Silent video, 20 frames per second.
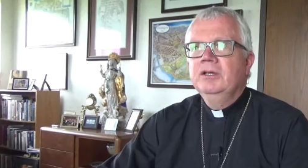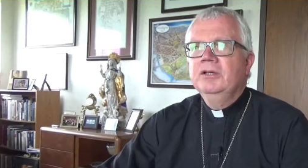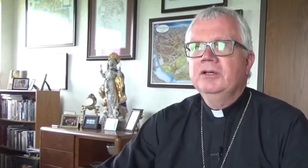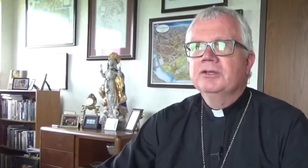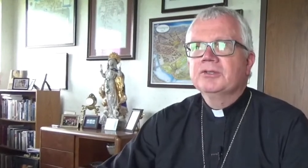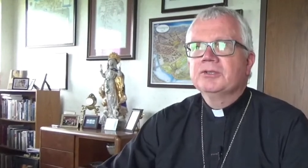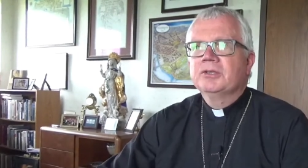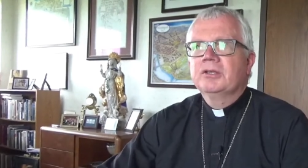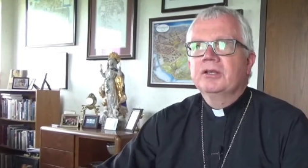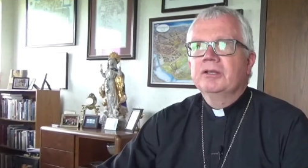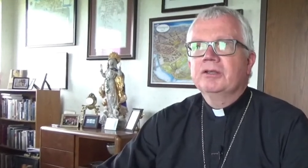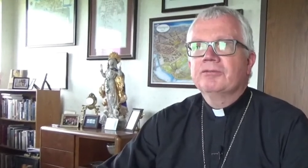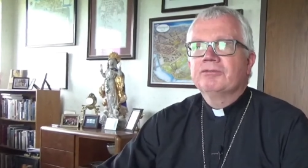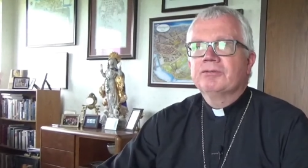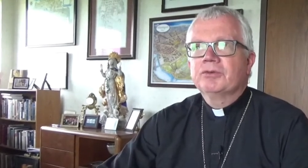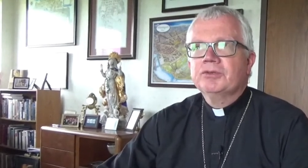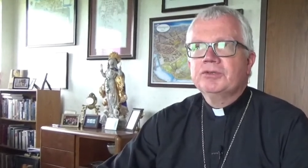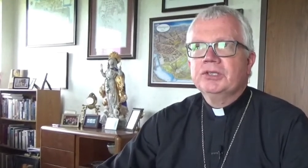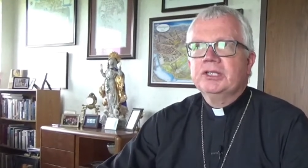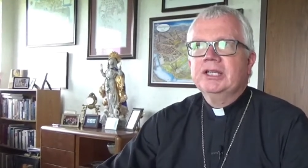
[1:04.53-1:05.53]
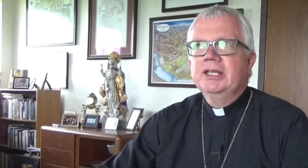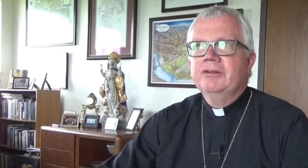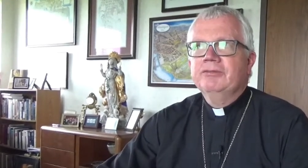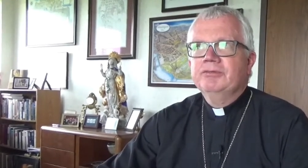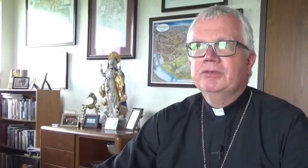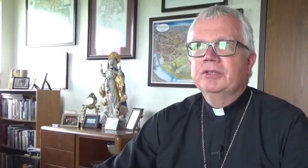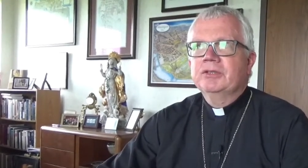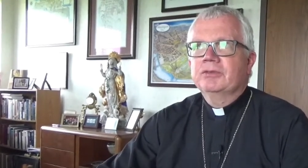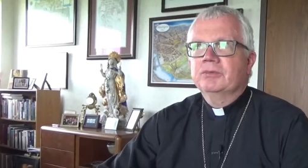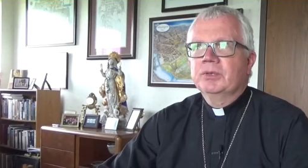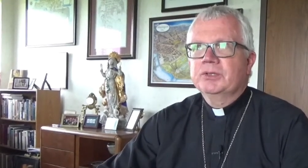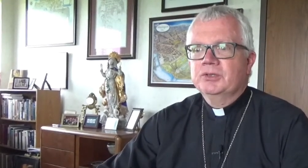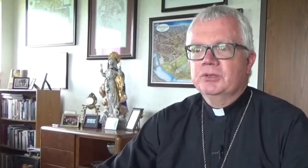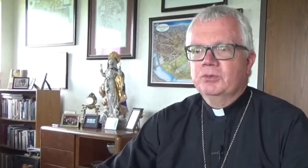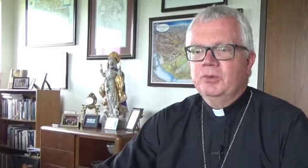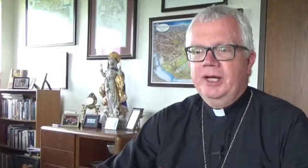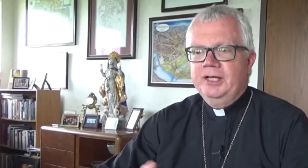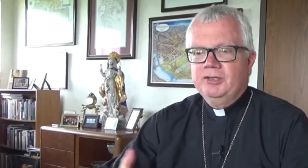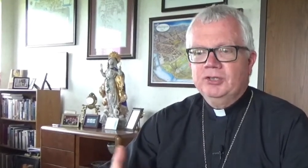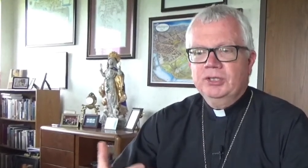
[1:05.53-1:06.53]
So that the first gift of the
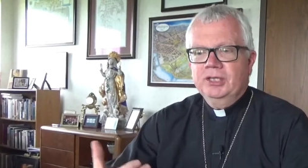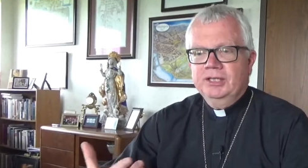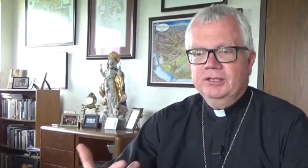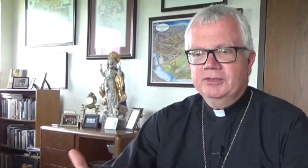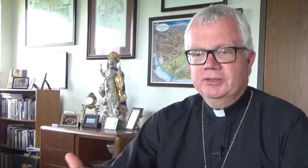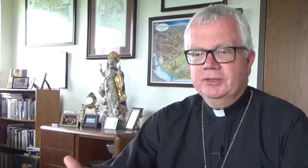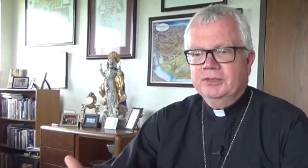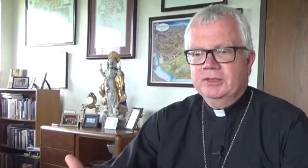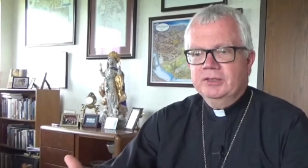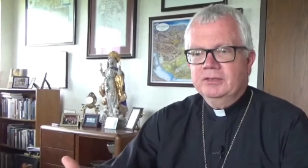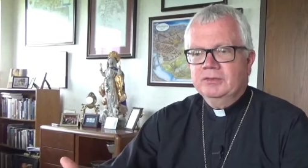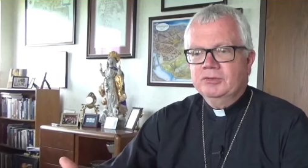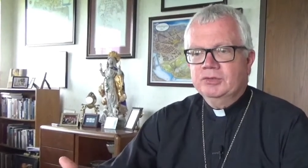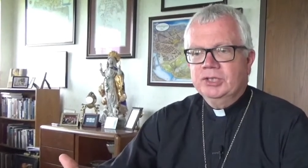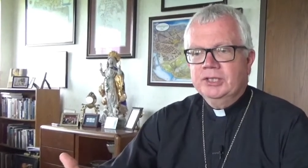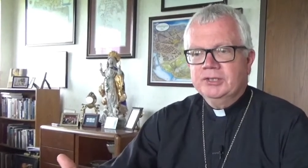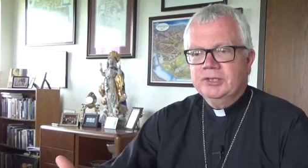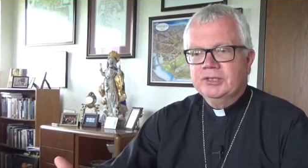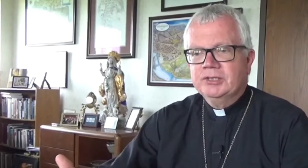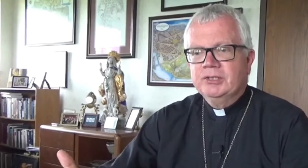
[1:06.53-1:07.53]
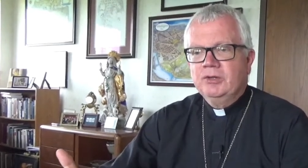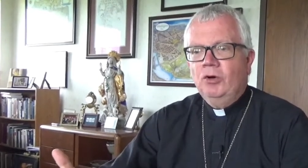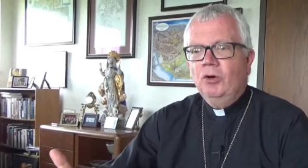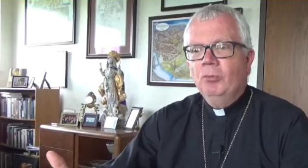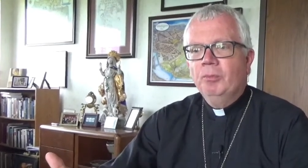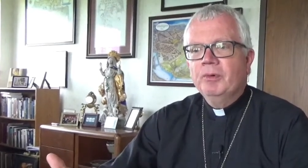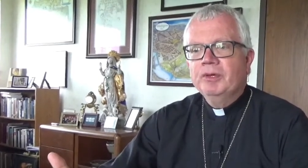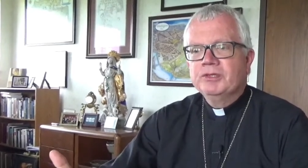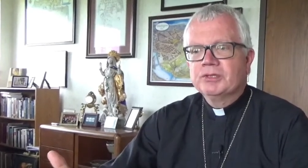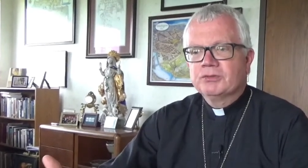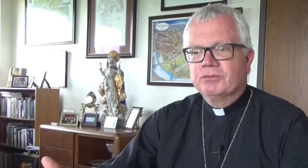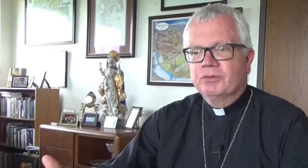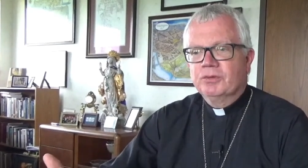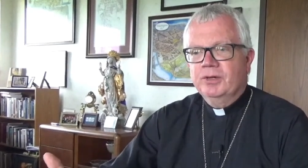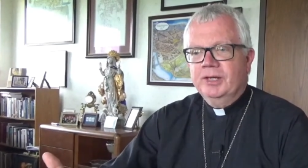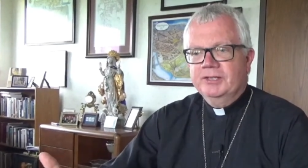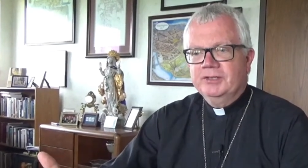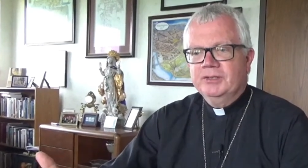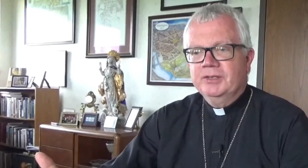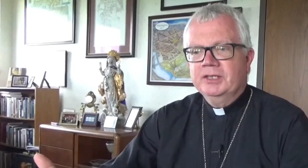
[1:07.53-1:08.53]
resurrection is Jesus opens for
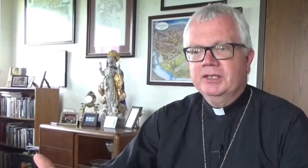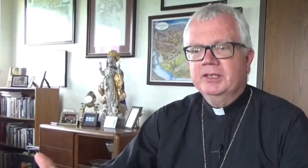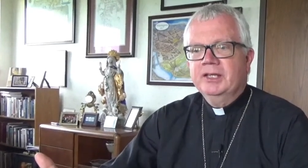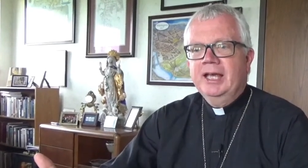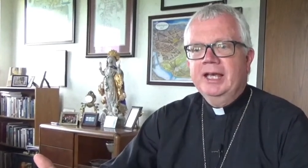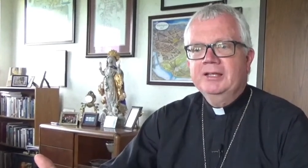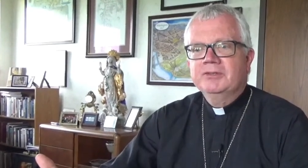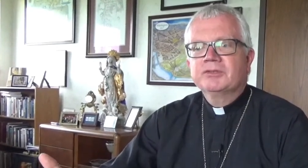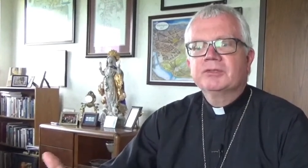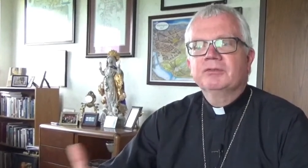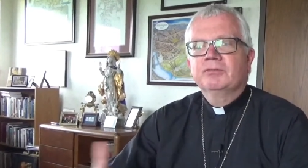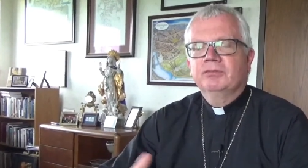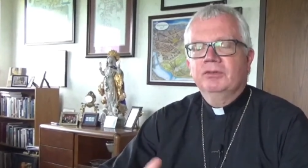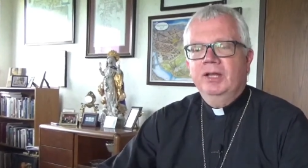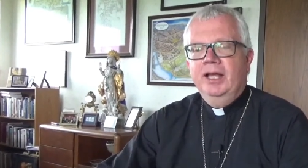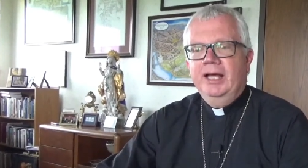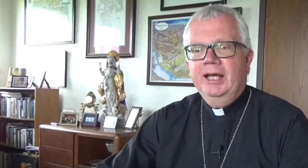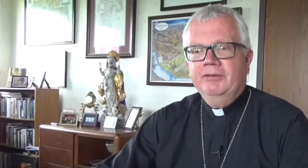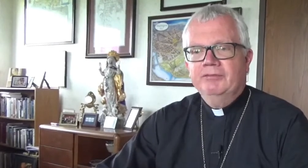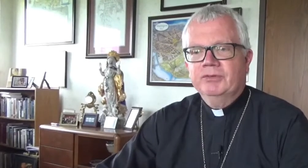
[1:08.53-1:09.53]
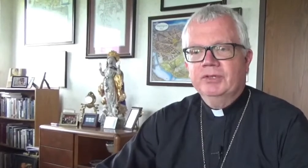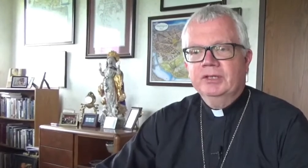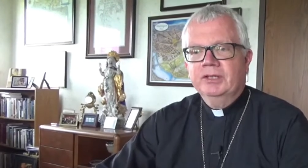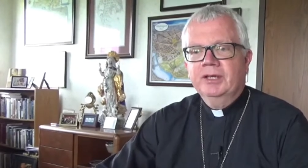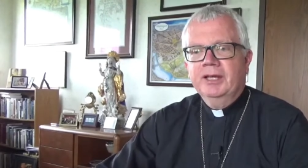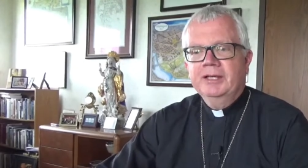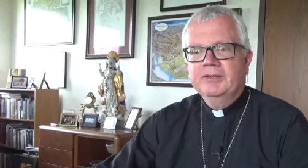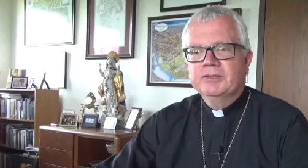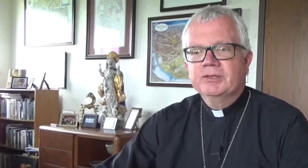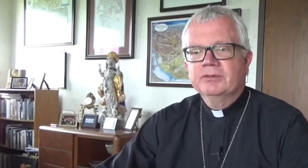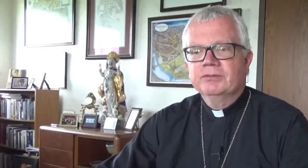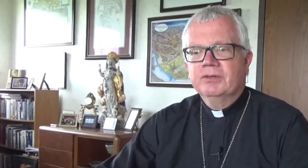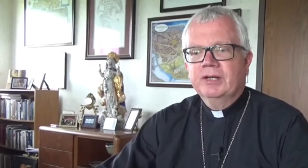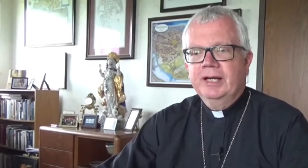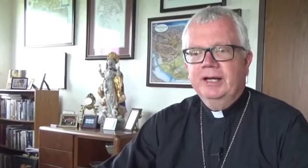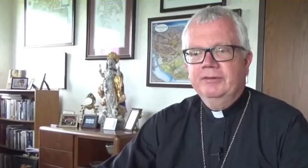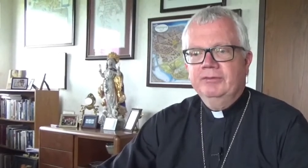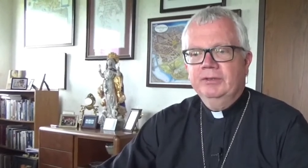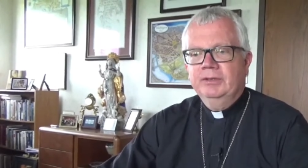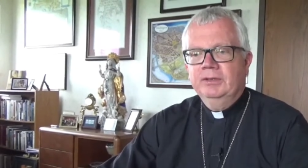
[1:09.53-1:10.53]
us the gates of life, the gates of
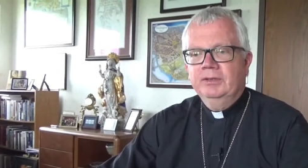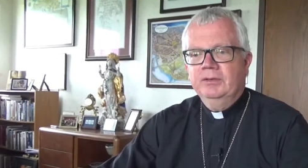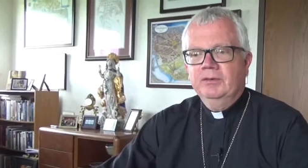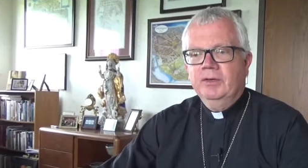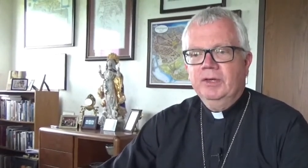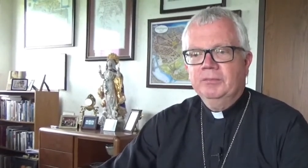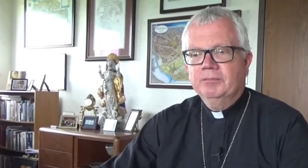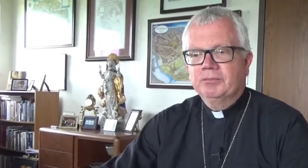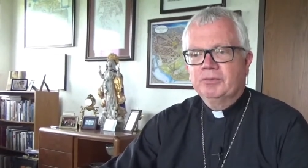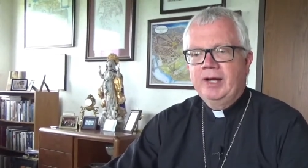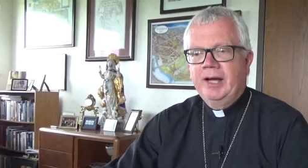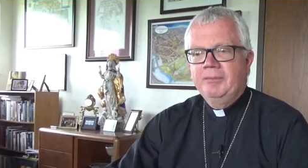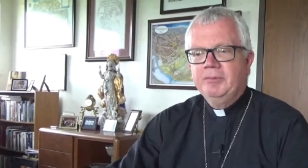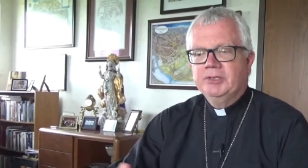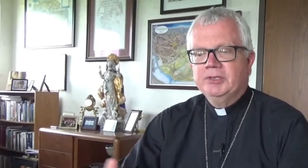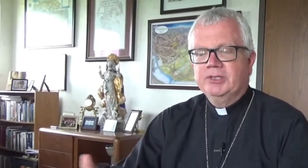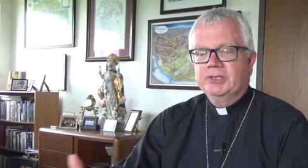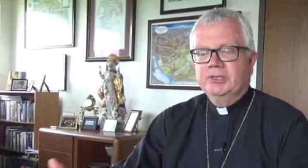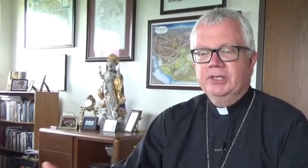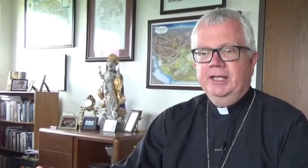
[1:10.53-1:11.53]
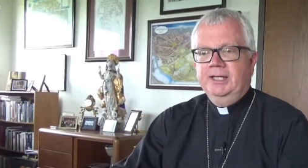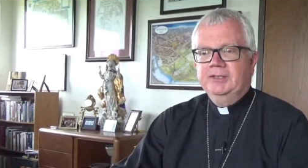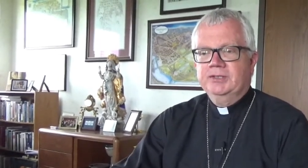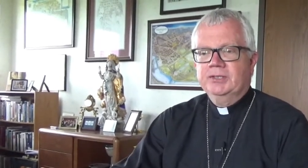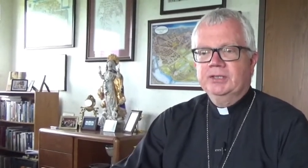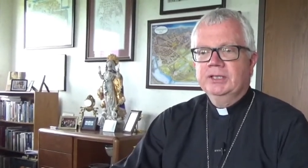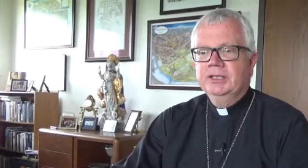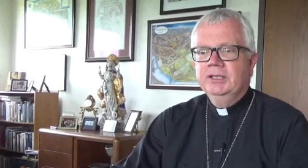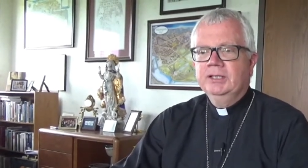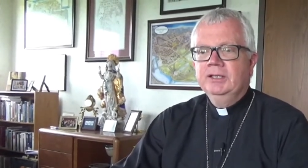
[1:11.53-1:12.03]
heaven, and promises us